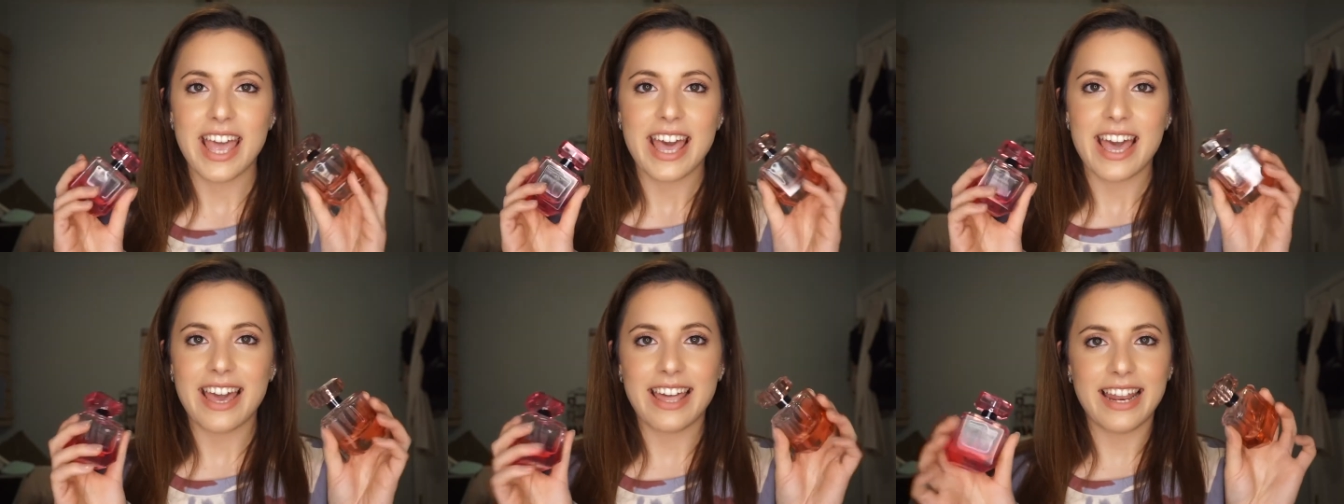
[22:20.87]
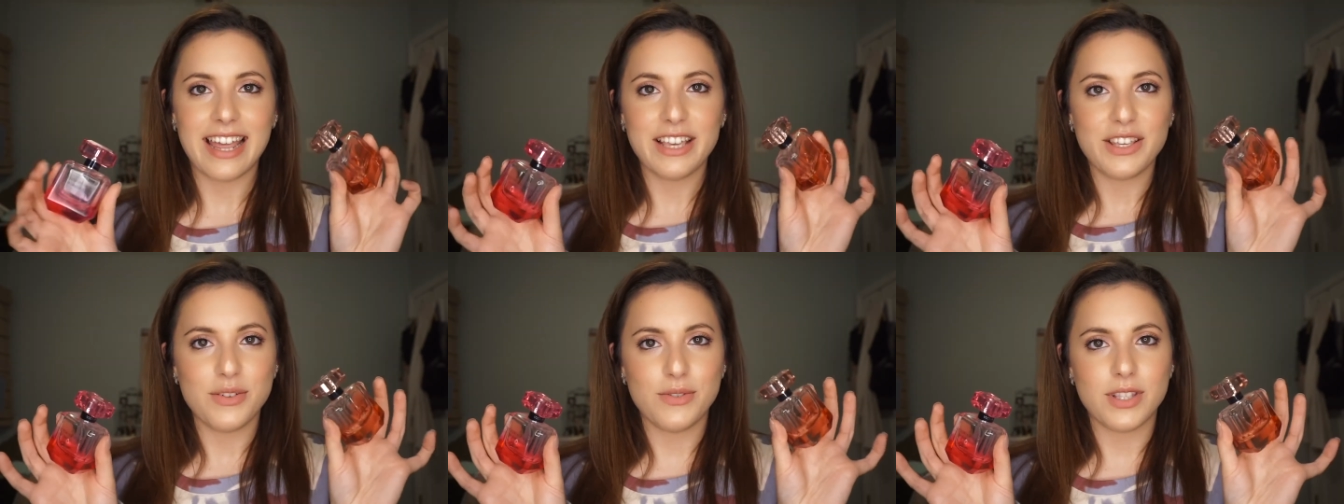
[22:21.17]
And
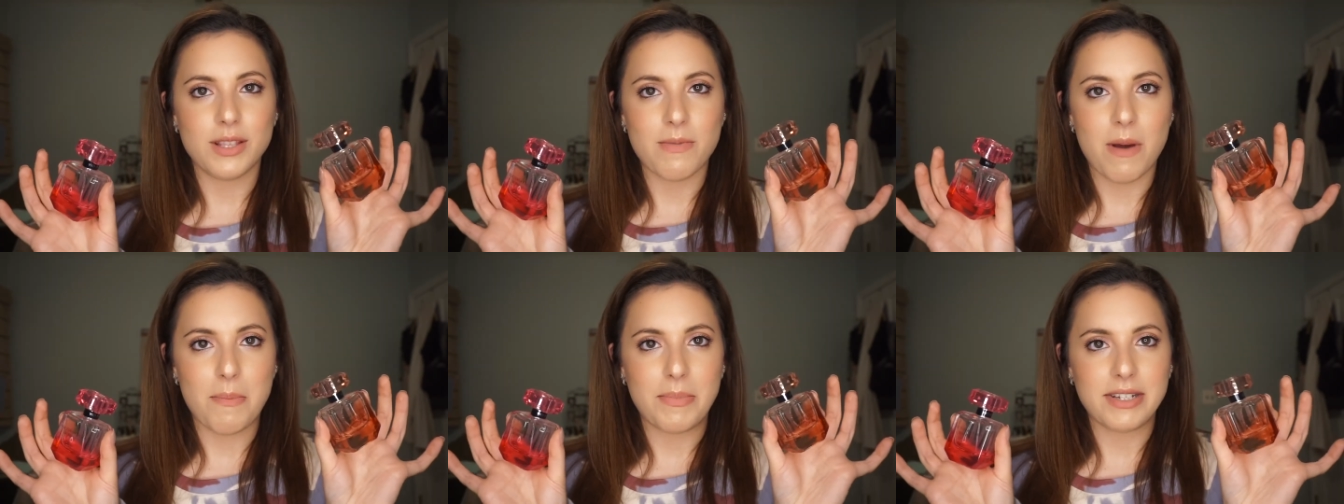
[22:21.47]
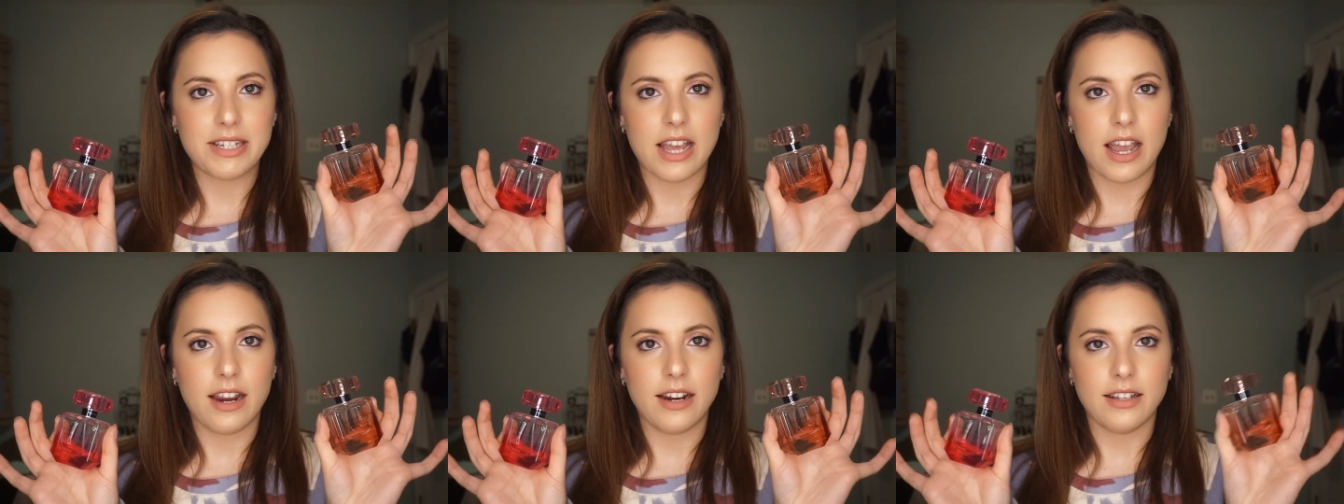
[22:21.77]
I use them up
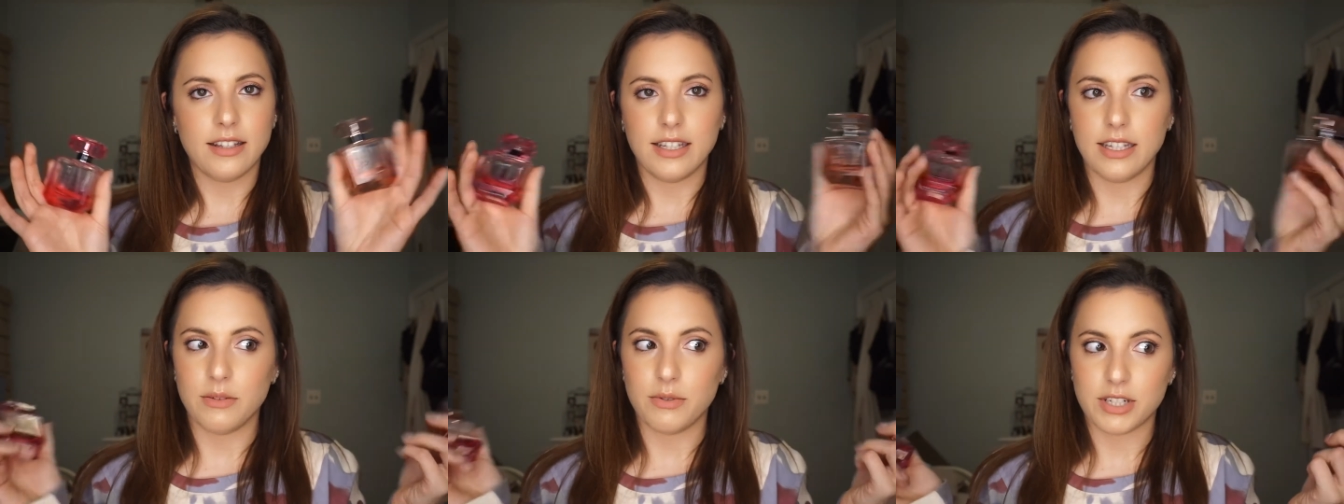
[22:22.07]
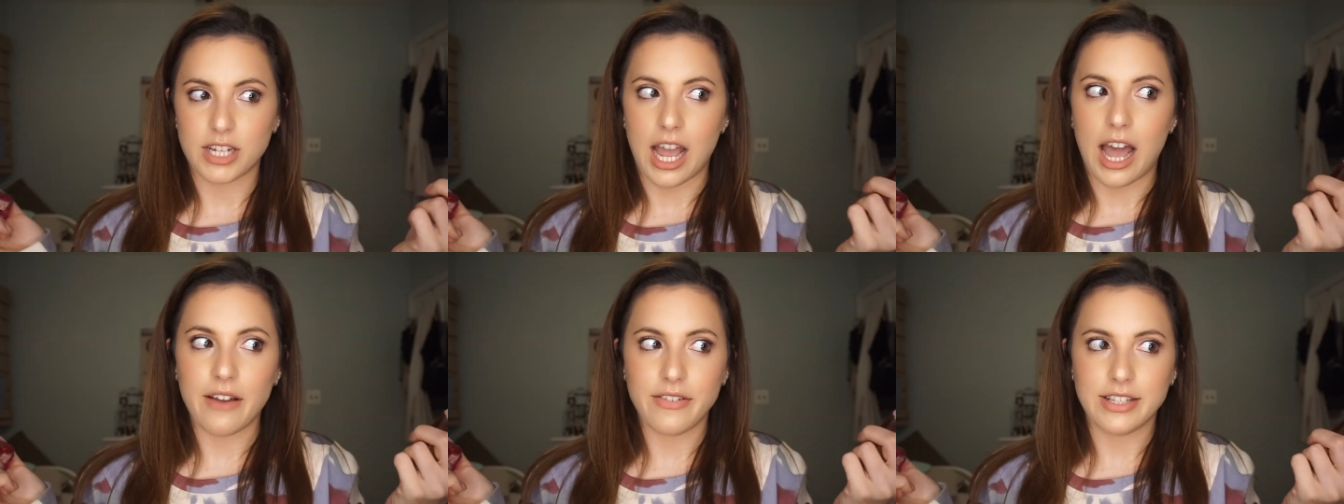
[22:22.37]
entirely, which
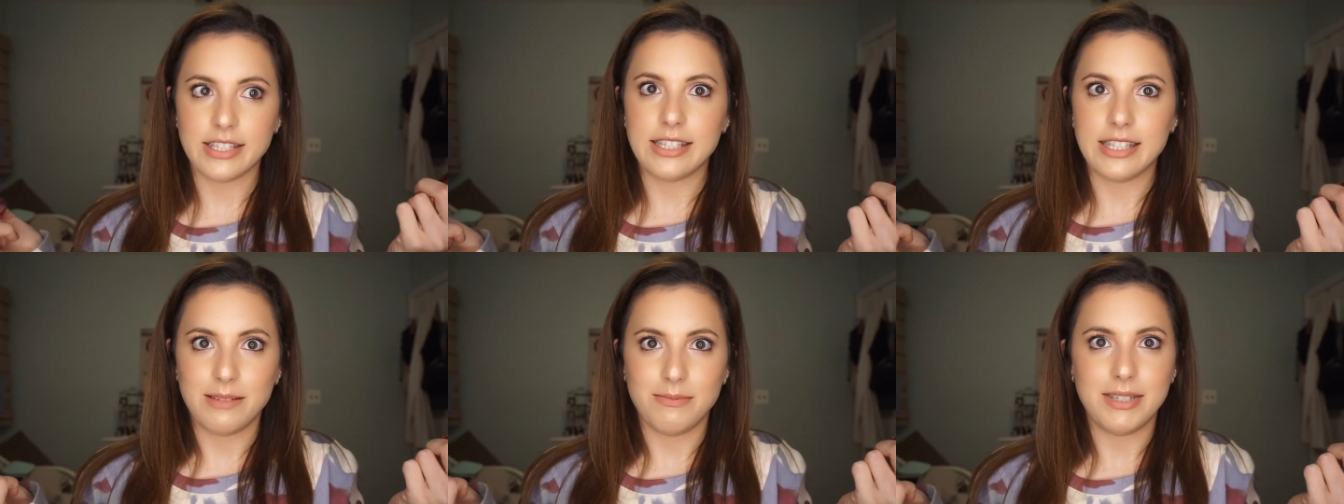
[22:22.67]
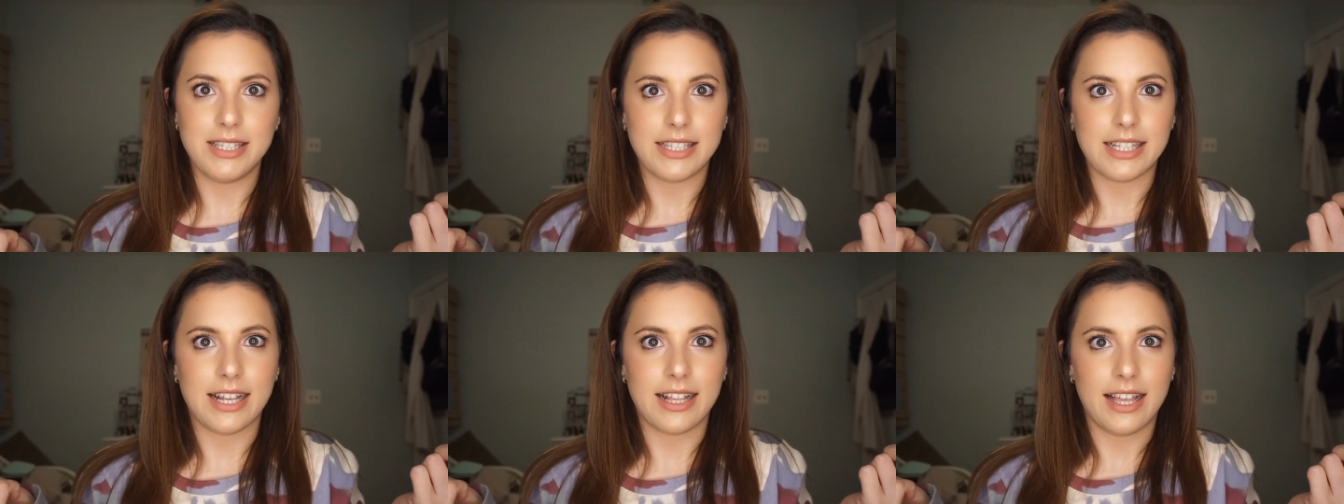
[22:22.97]
obviously
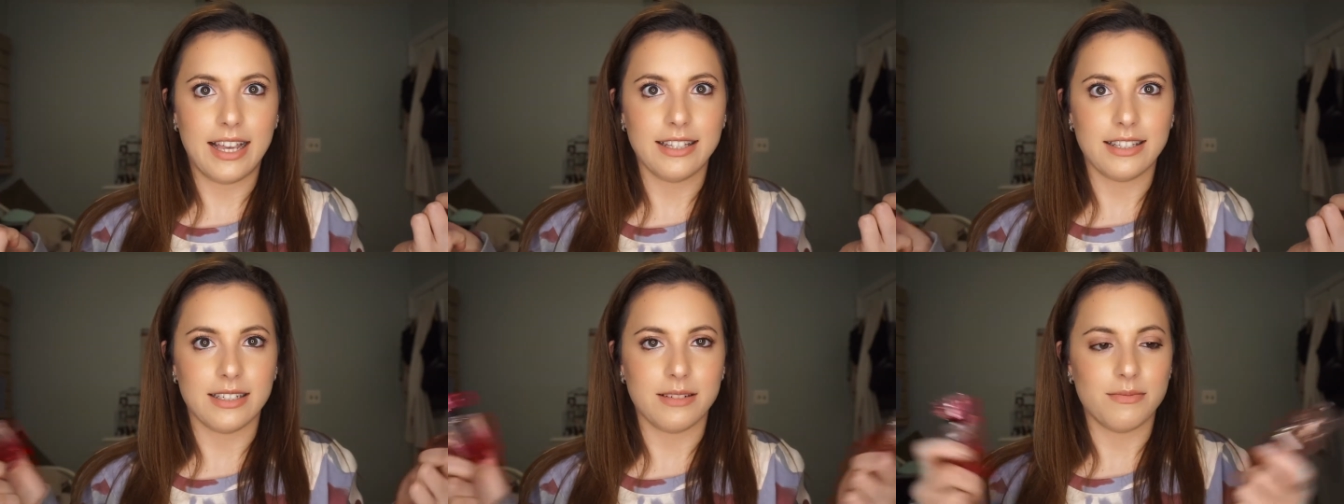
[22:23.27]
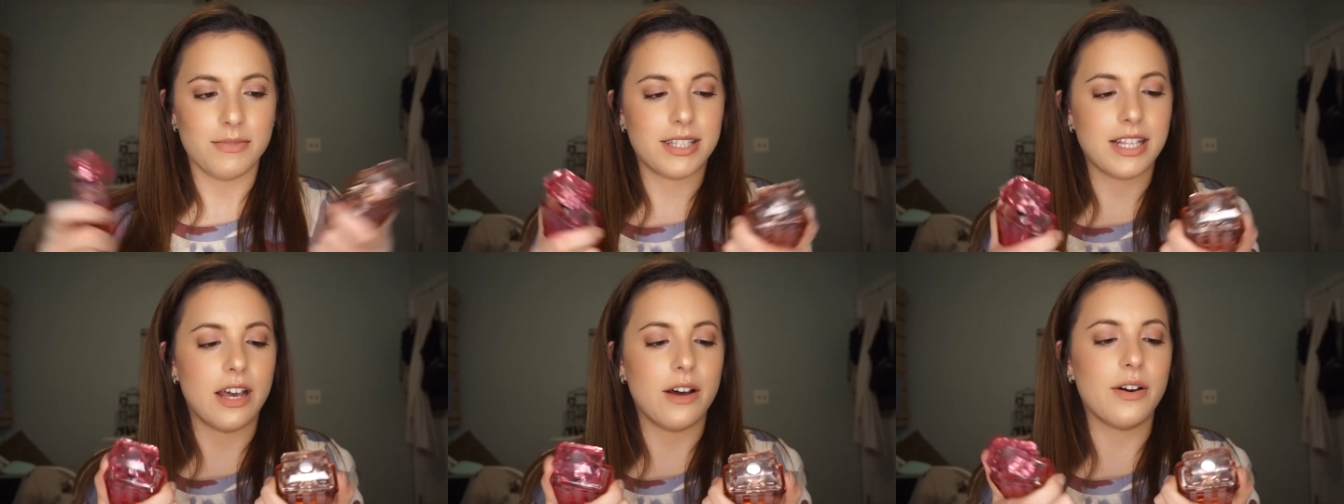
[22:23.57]
means I like them.
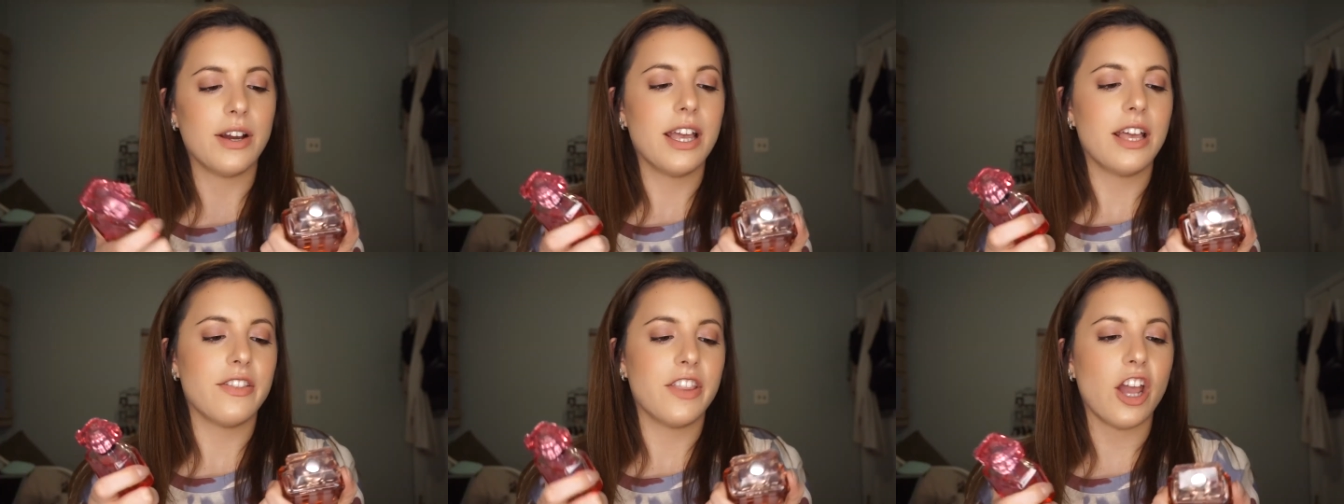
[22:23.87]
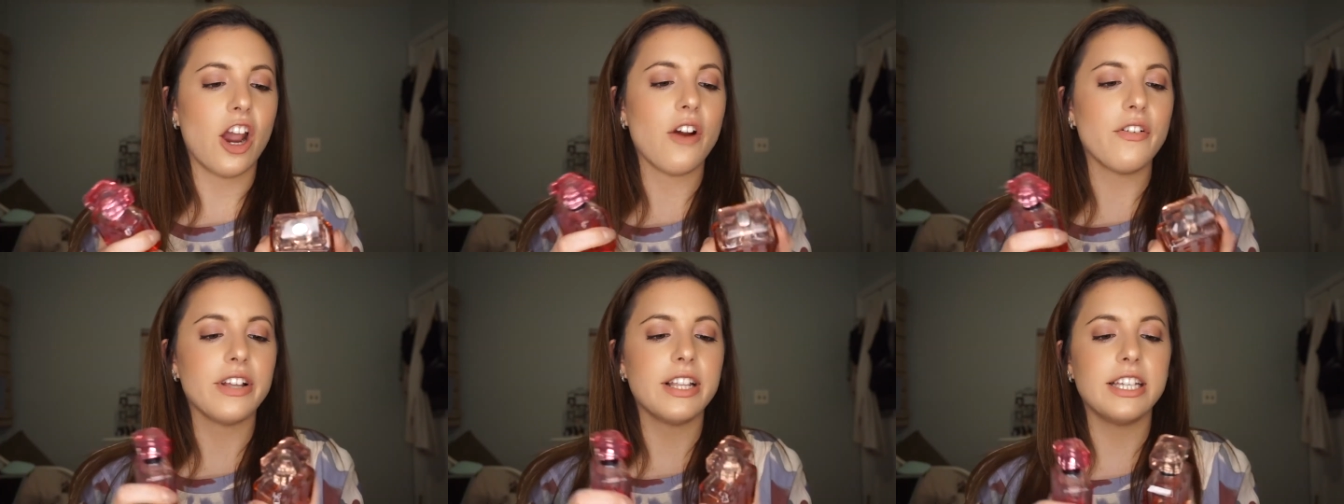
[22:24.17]
So they
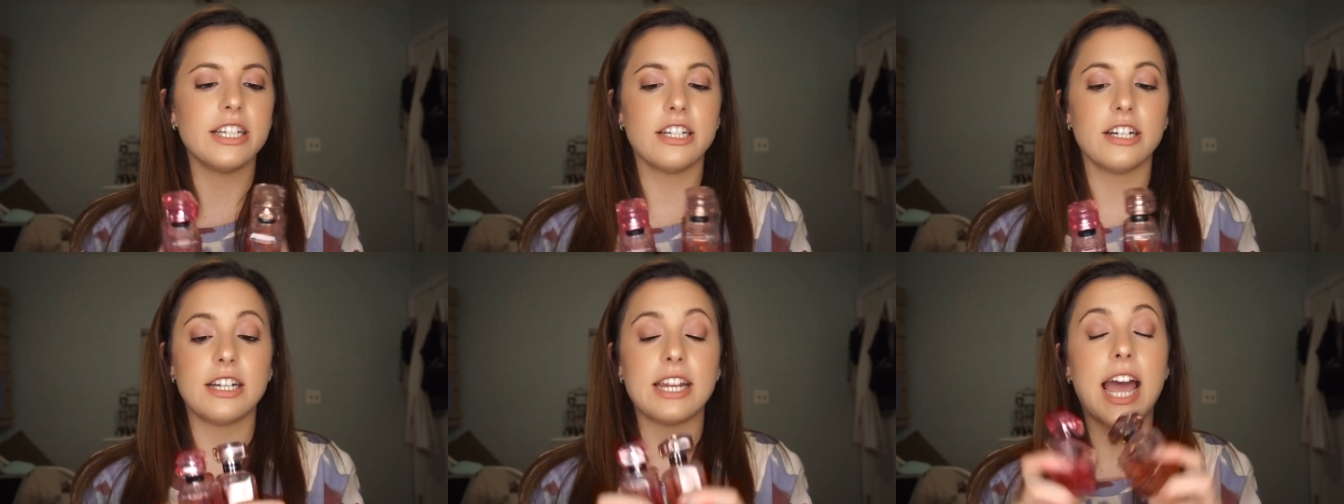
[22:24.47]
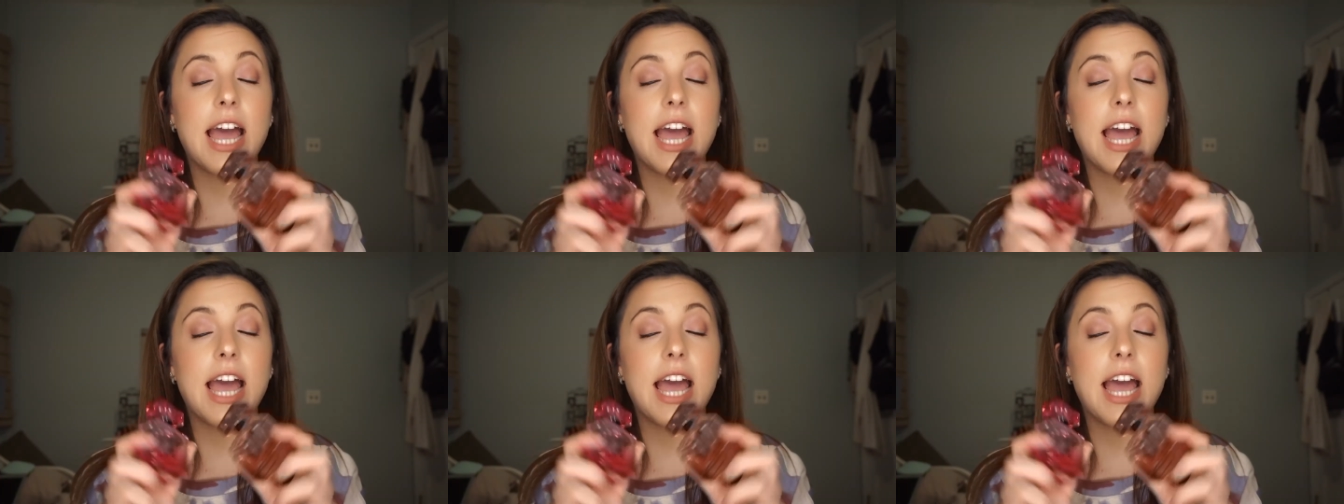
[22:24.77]
are really good.